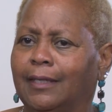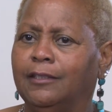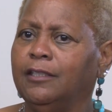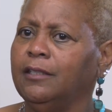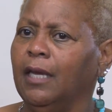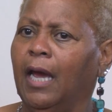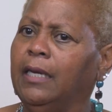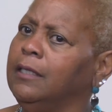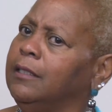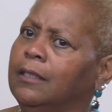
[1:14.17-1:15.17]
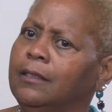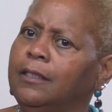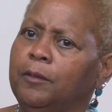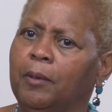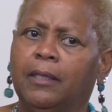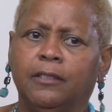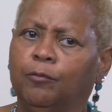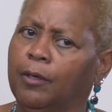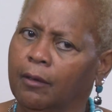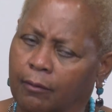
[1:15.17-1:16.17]
and she said, I didn't tell anybody. I said,
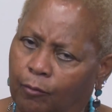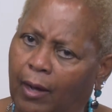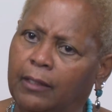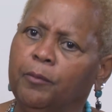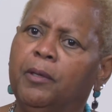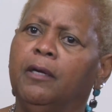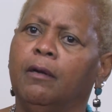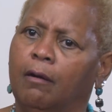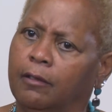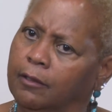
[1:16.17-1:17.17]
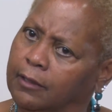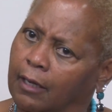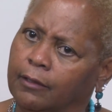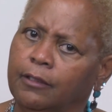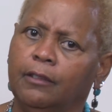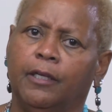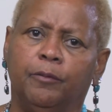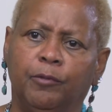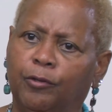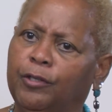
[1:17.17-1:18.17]
Well, while I'm here, call your doctor, let
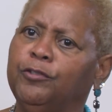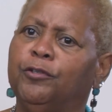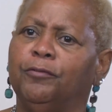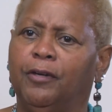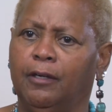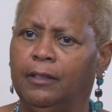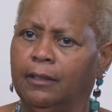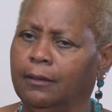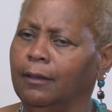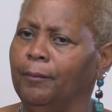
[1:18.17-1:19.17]
him know that you're falling.